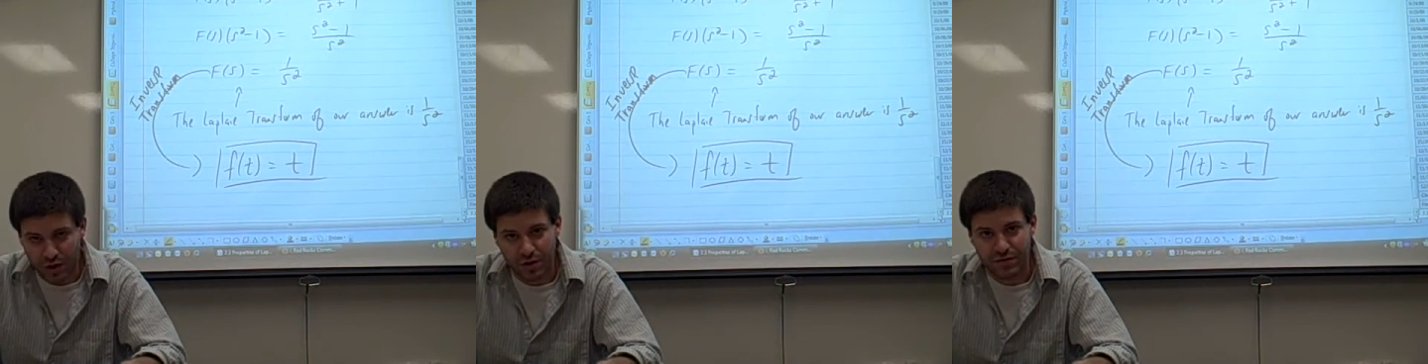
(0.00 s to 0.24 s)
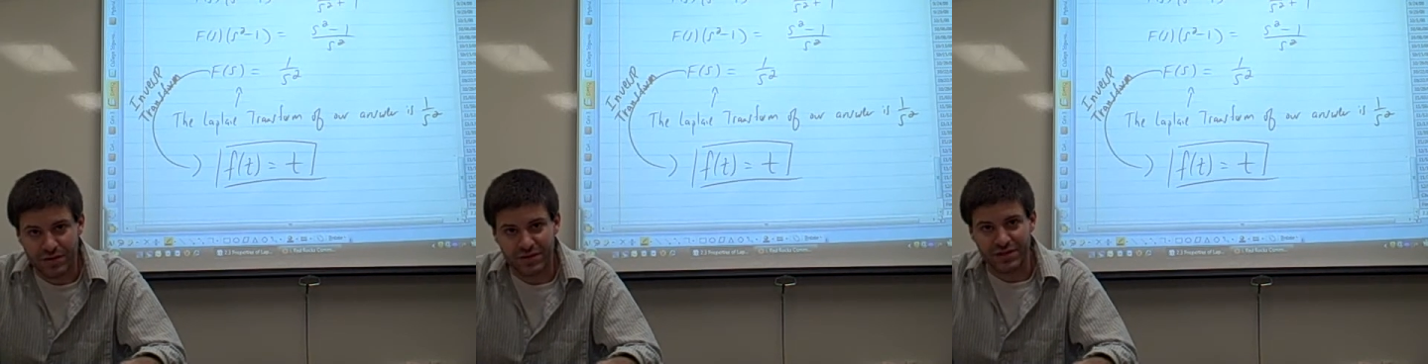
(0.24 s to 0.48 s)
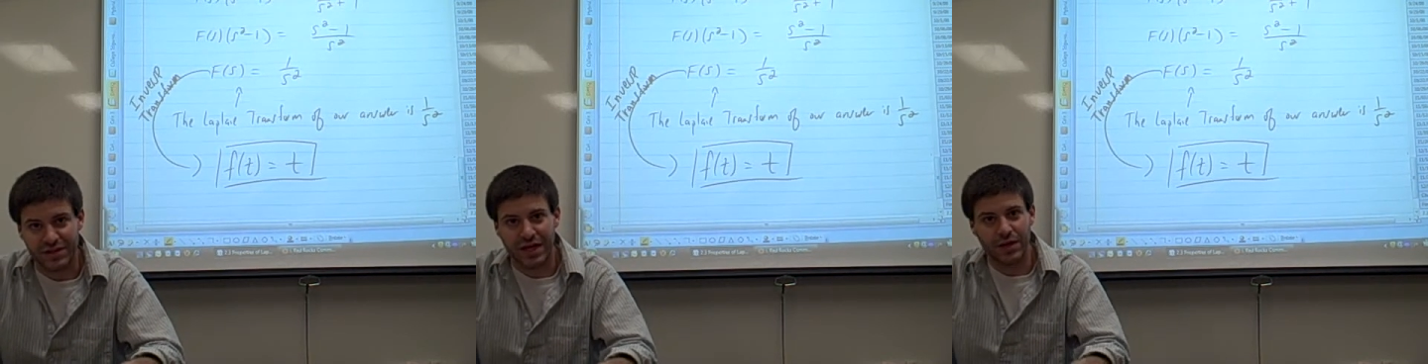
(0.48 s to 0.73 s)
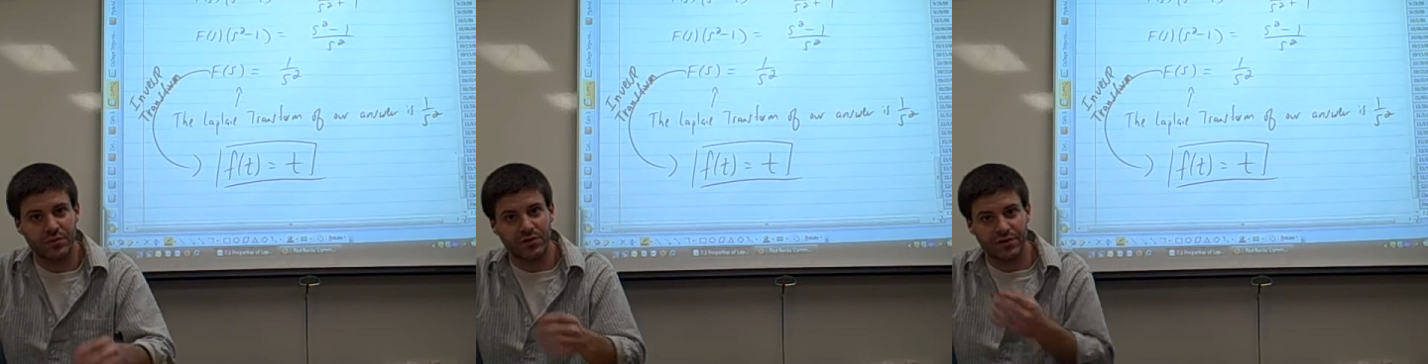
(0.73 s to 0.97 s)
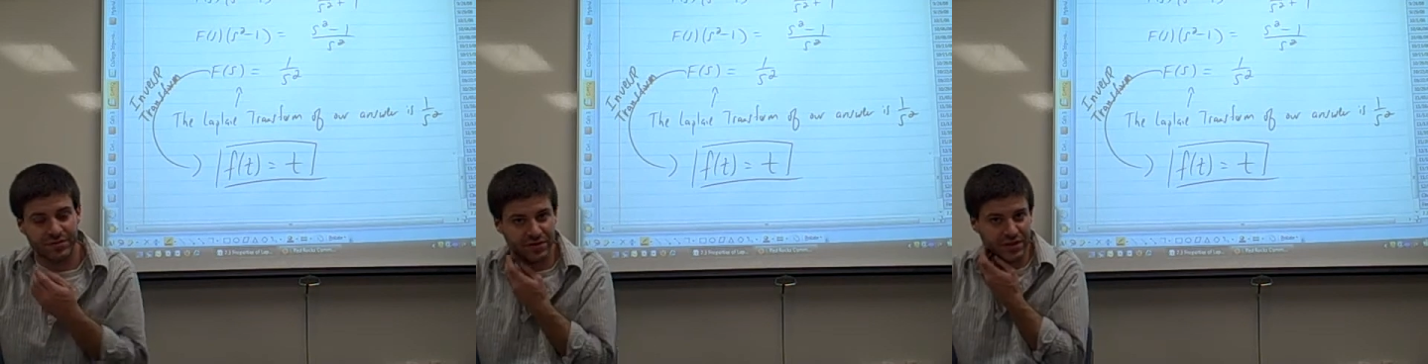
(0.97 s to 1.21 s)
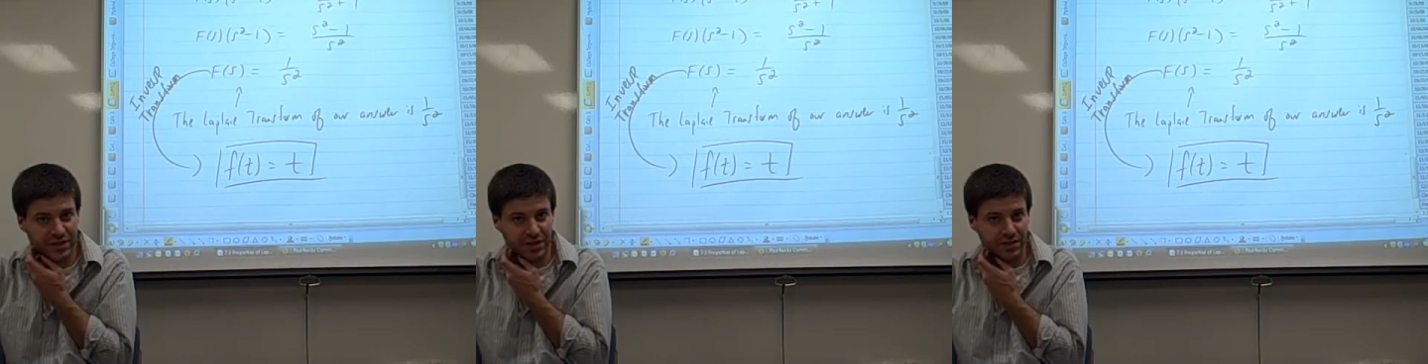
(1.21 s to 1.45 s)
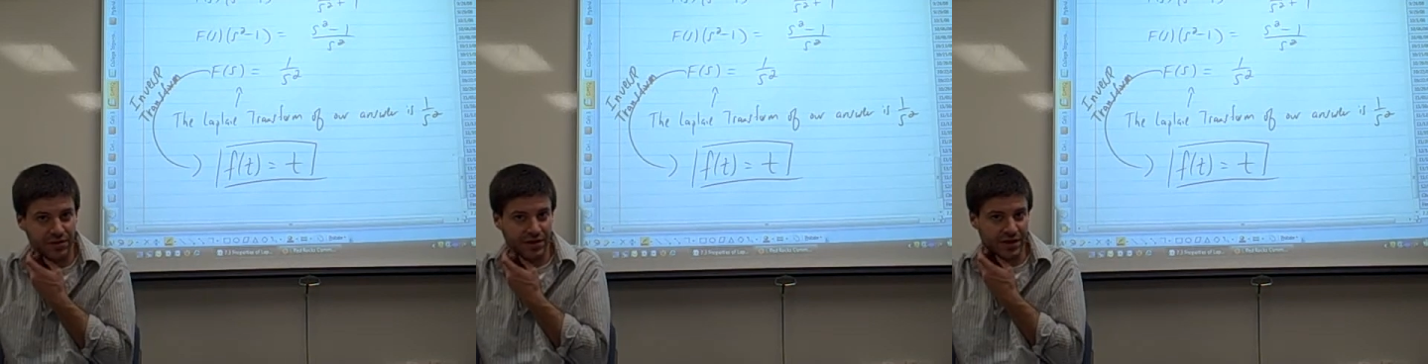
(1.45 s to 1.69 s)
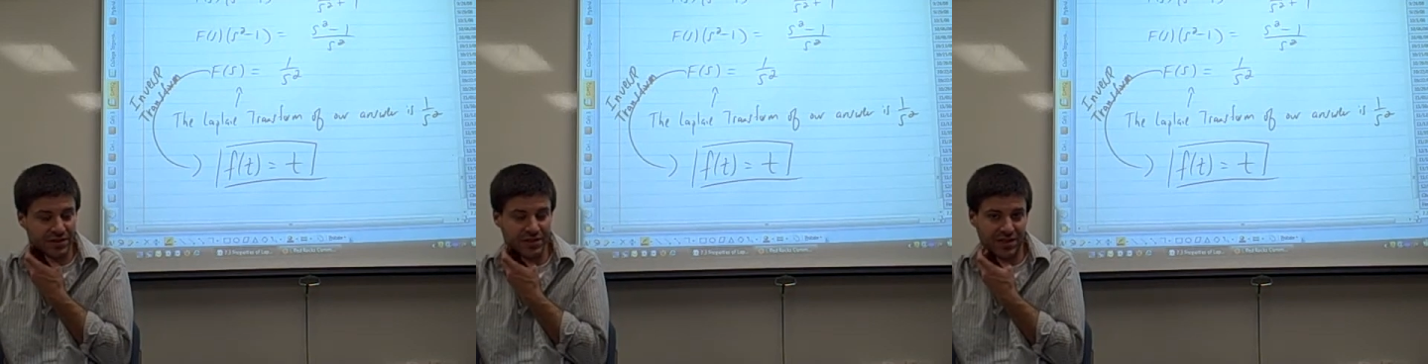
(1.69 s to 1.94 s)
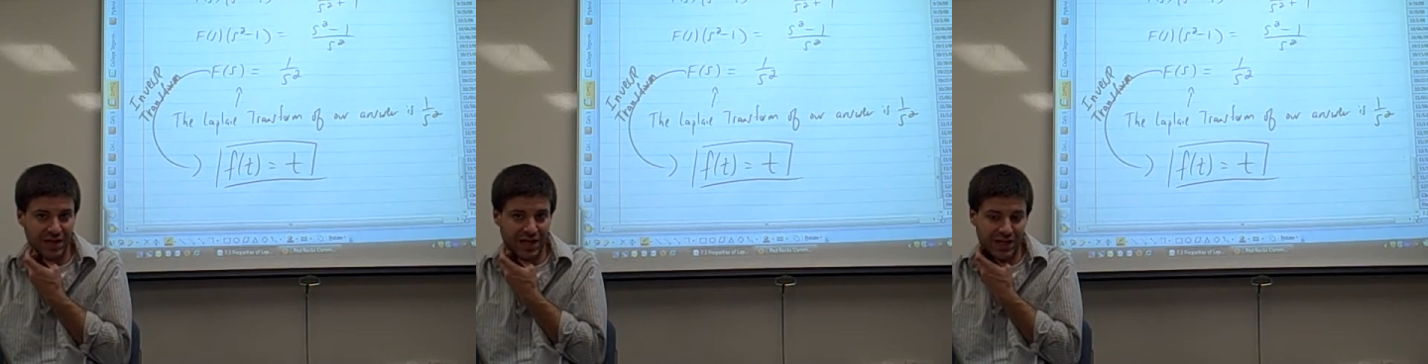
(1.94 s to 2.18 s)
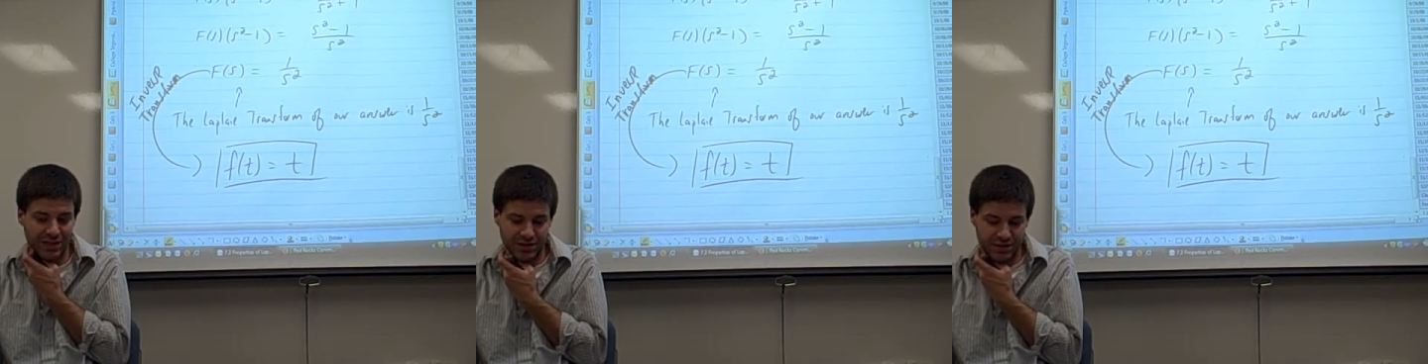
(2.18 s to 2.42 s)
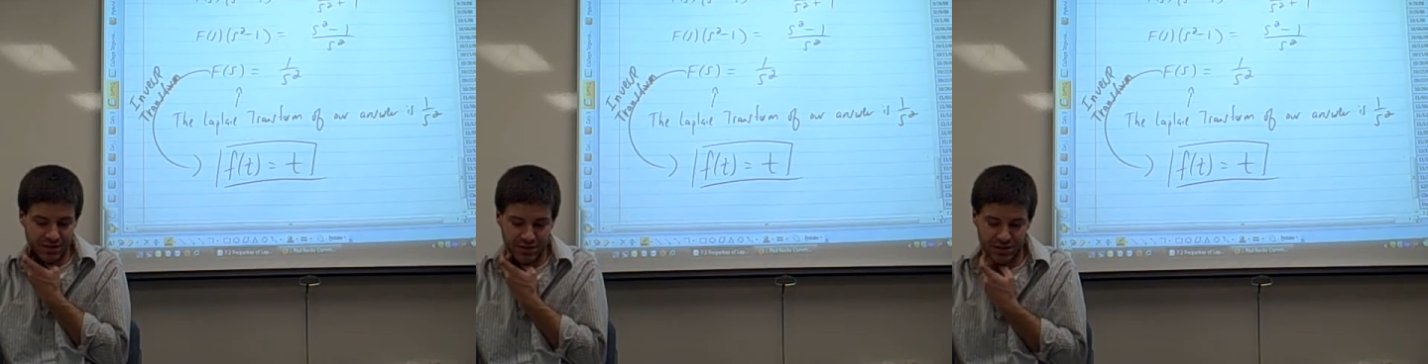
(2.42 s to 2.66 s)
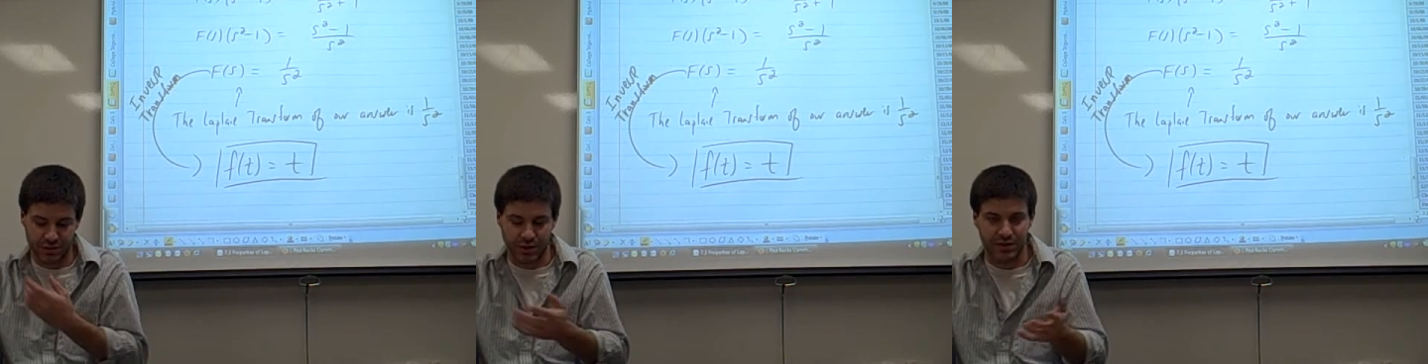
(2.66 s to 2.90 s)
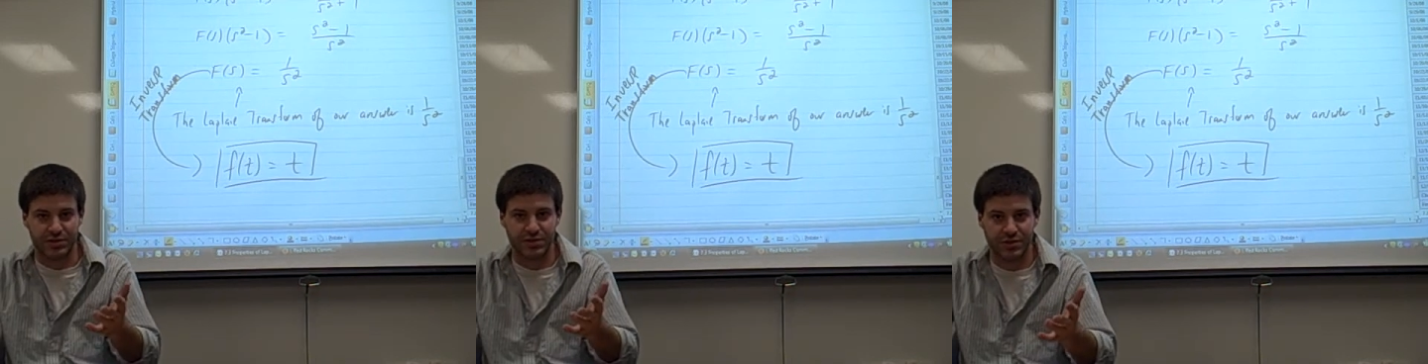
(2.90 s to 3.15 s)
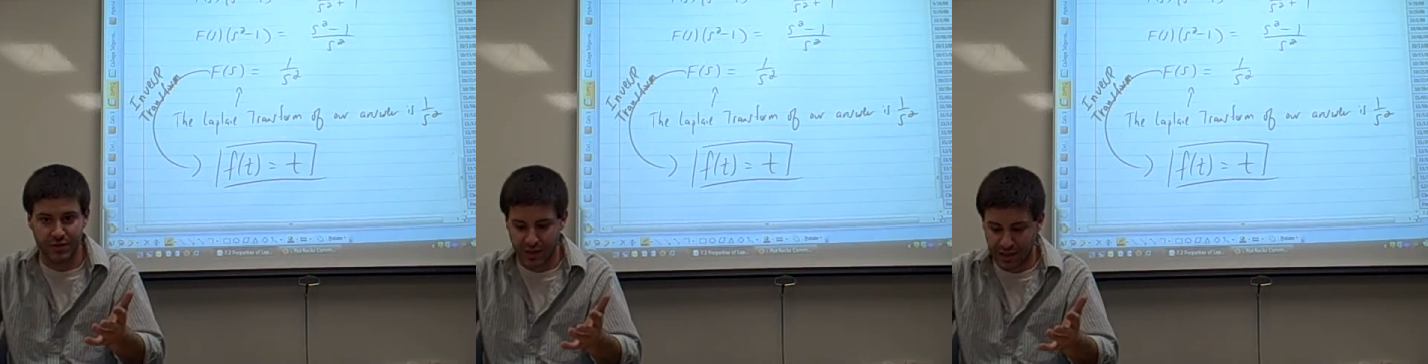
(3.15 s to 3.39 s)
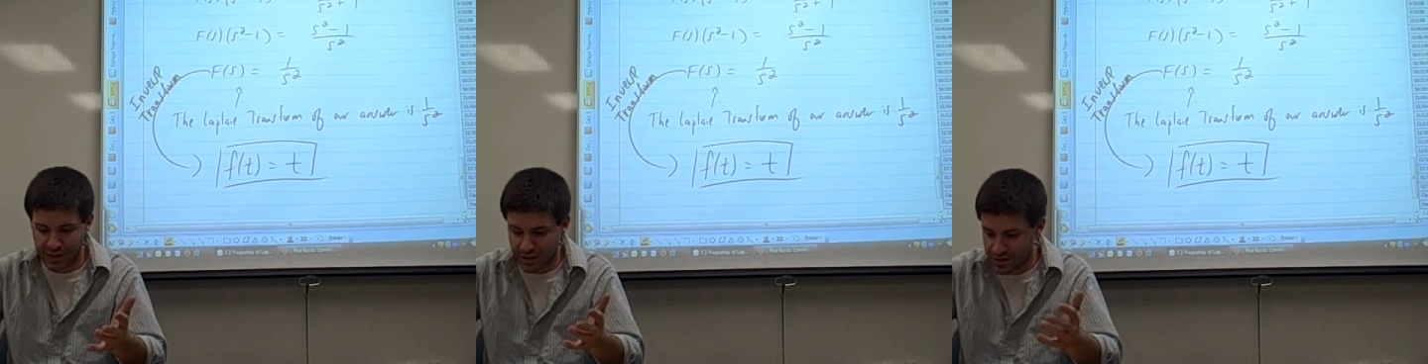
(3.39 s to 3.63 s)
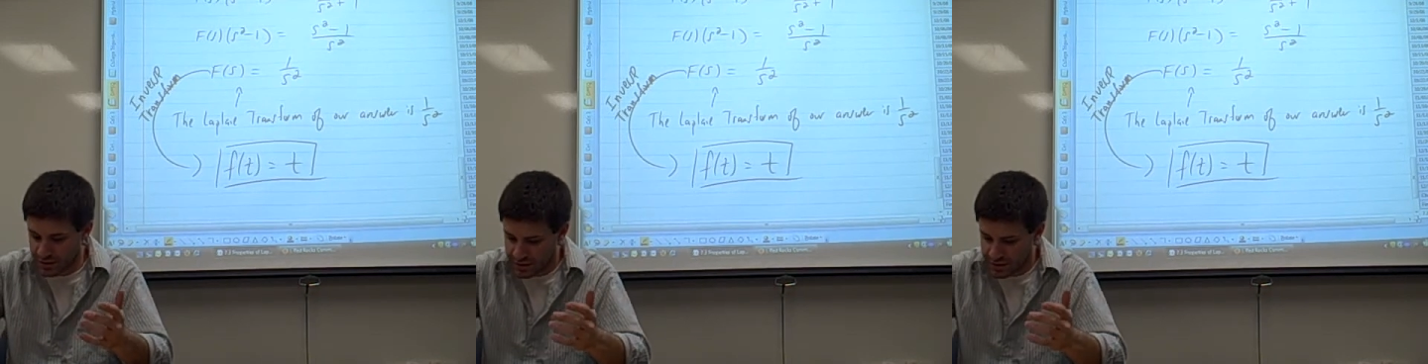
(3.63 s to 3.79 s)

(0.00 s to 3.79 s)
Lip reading: go over this again briefly in our next class, so I'll see you then.